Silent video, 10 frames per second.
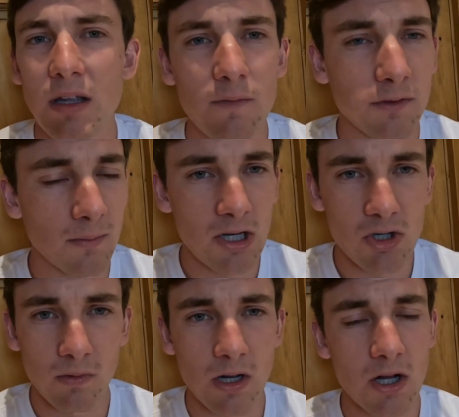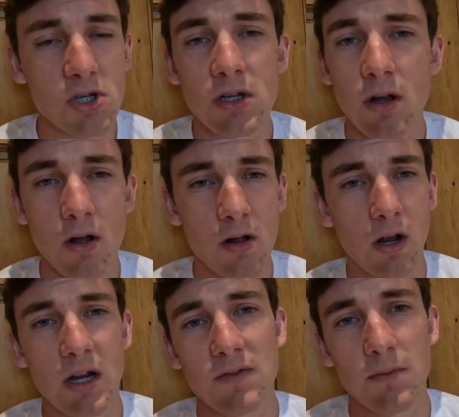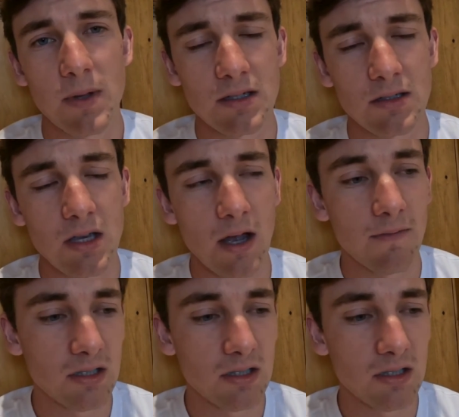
inflammation reduction, all kinds of amazing stuff.